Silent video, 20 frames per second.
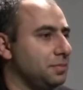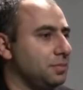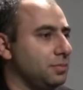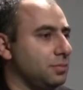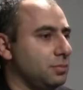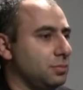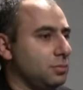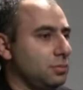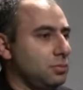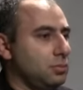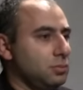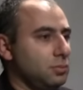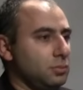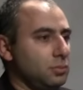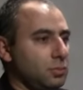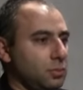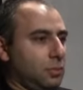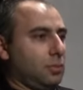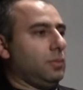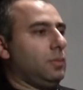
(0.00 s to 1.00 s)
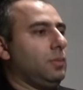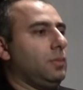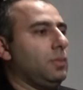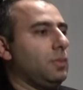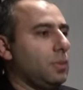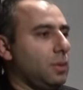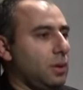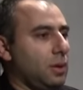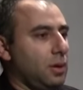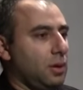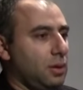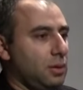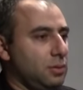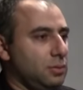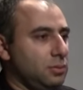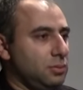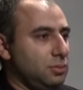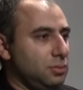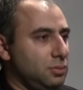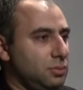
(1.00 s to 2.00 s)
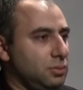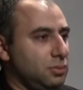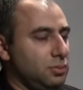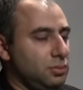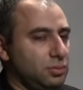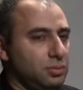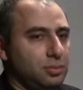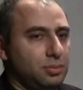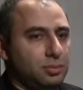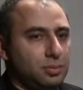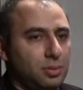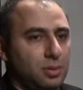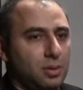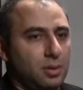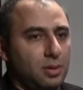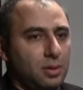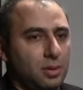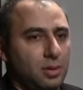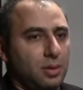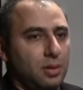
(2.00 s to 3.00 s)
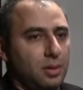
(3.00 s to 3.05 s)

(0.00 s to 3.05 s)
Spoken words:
(silence)